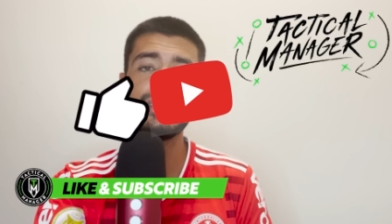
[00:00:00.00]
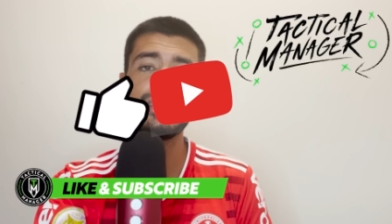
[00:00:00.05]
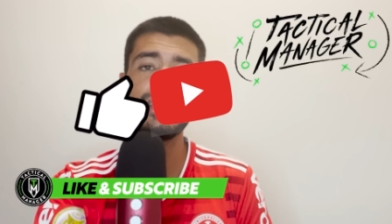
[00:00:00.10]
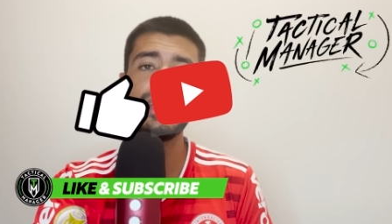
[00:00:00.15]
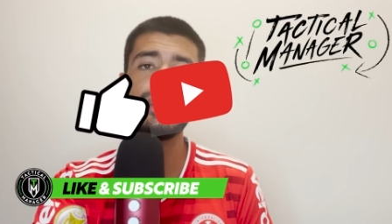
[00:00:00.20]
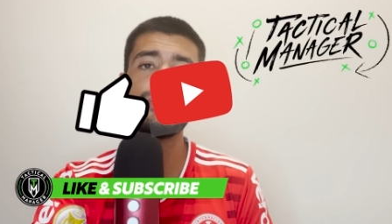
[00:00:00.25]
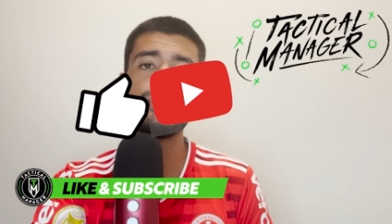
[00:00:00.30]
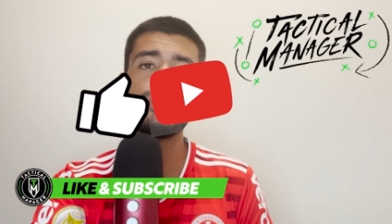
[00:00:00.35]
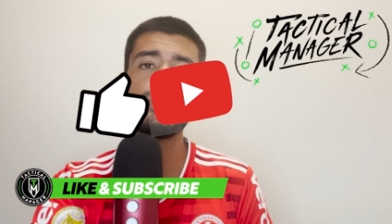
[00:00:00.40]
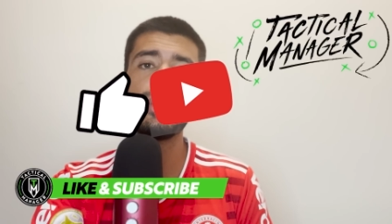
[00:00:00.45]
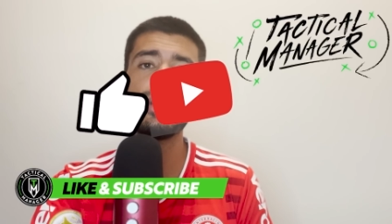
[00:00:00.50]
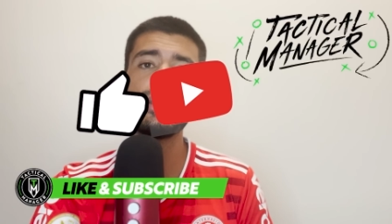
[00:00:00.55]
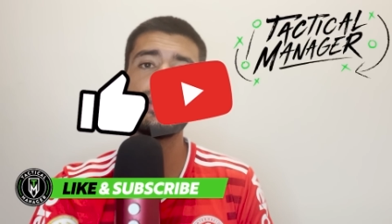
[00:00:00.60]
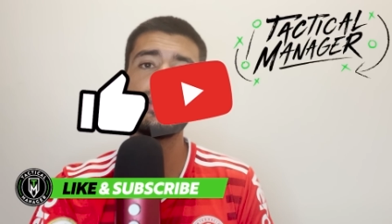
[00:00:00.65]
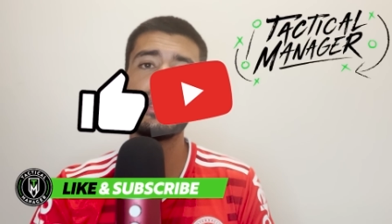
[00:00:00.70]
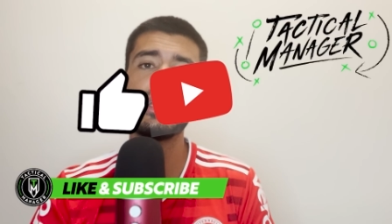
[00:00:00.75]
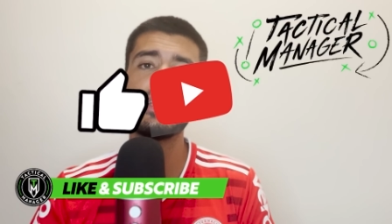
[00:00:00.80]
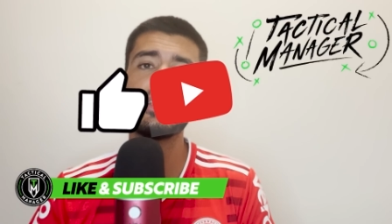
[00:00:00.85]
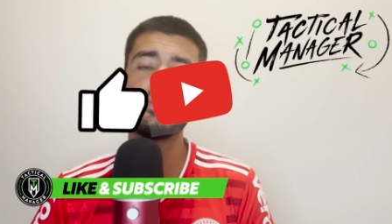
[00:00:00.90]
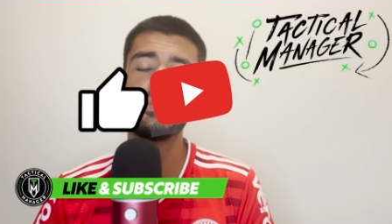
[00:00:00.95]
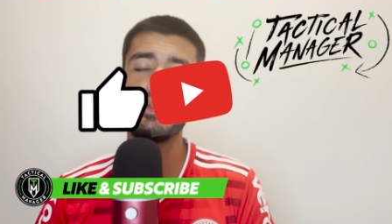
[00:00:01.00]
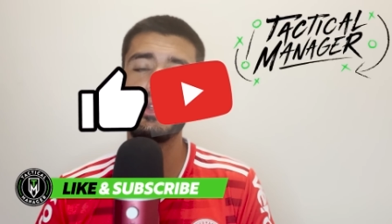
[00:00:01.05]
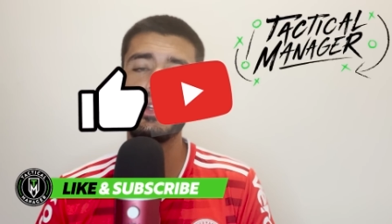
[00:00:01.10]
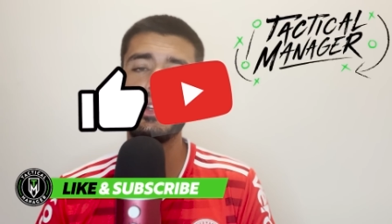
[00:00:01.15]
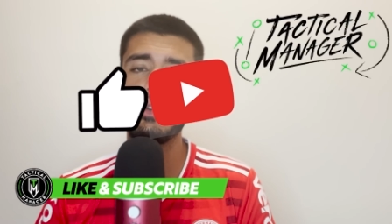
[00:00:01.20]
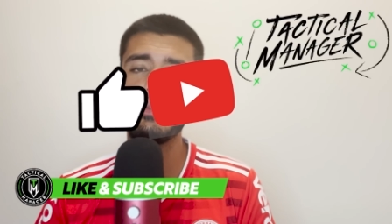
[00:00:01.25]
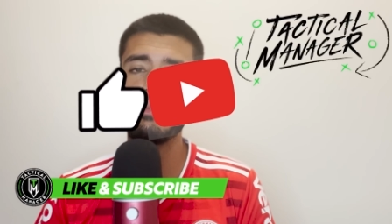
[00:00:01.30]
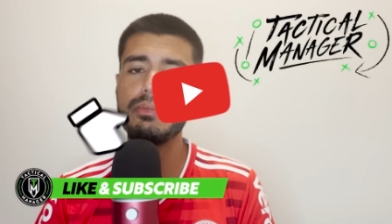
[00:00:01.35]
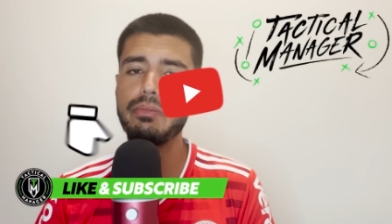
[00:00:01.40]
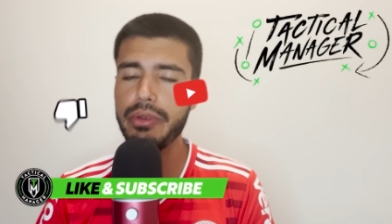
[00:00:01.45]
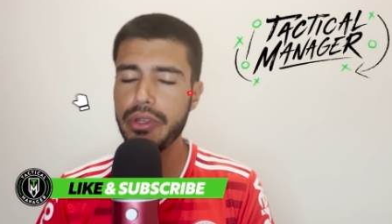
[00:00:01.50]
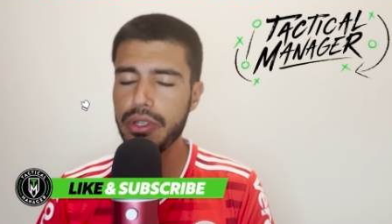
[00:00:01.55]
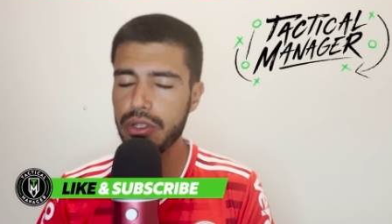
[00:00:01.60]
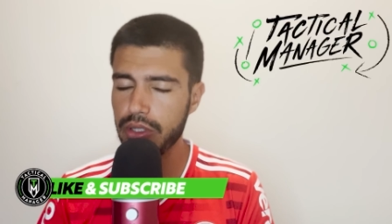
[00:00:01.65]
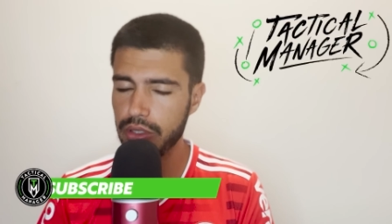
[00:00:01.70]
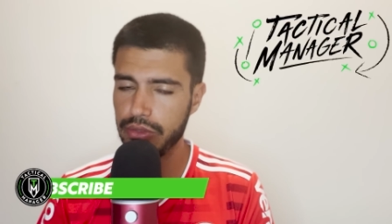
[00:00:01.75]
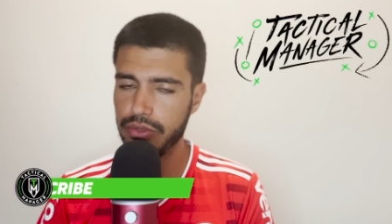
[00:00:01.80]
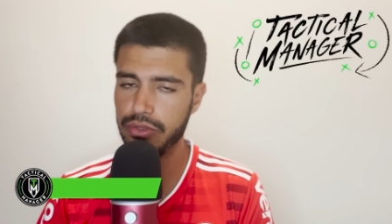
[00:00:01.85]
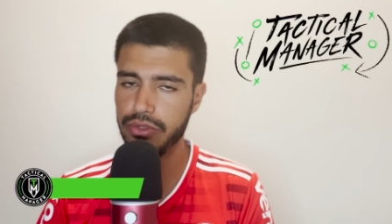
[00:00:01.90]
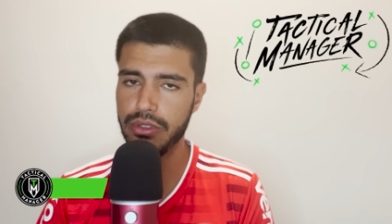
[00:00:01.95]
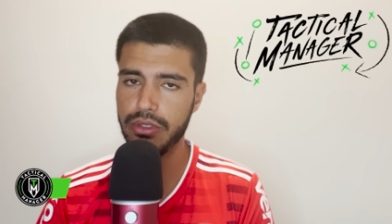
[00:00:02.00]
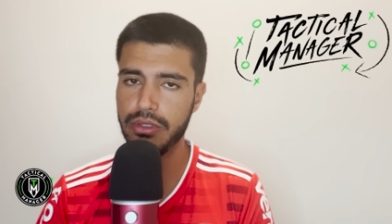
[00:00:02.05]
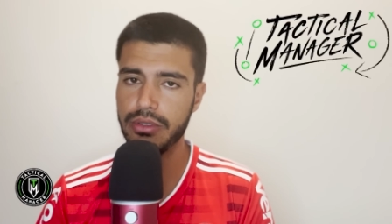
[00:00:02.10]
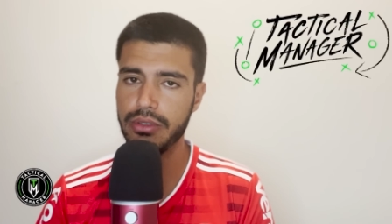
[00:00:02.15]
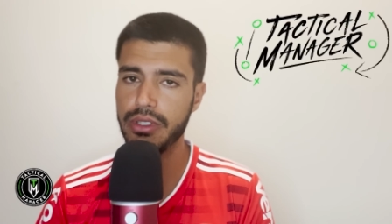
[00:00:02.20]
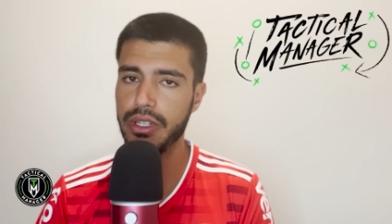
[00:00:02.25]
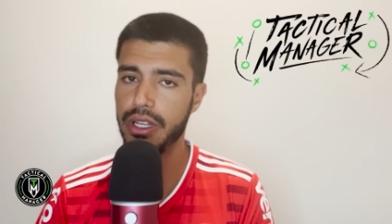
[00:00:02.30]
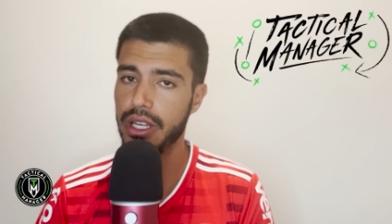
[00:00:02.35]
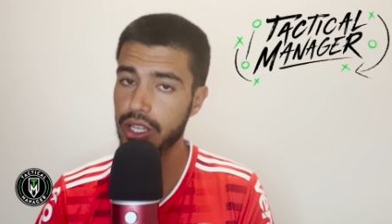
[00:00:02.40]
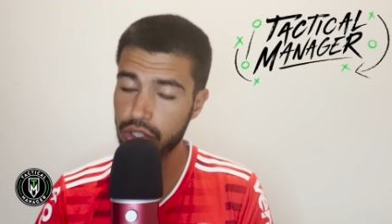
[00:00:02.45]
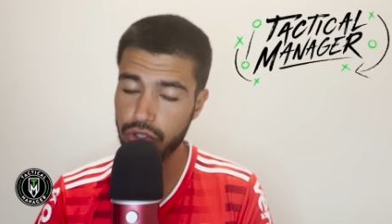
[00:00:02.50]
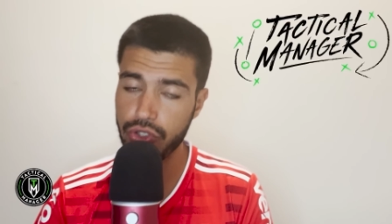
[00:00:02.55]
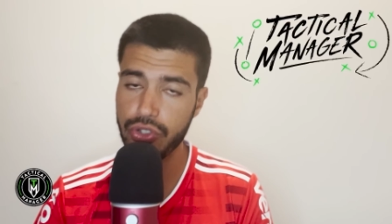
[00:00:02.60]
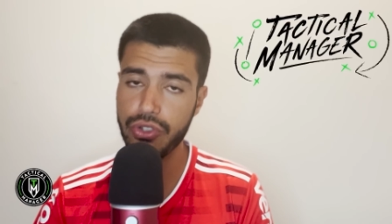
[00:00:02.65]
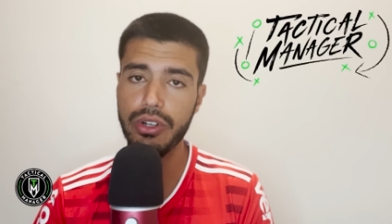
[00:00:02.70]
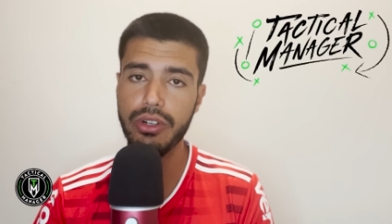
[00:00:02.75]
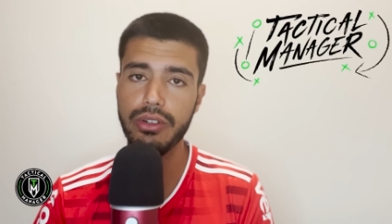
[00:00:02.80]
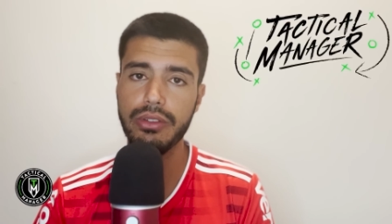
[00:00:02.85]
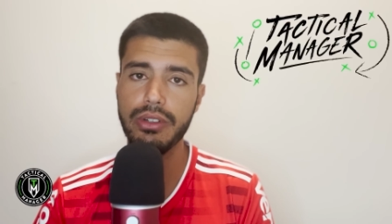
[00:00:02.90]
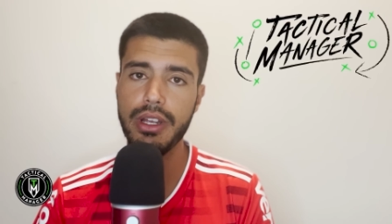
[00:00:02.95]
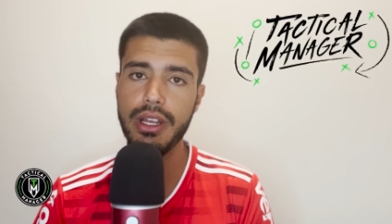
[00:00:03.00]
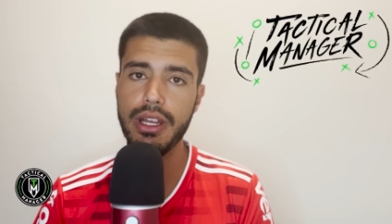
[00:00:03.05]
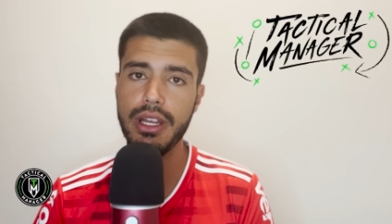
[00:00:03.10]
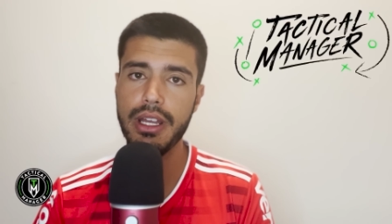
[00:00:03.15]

said, everyone, let's play our beautiful intro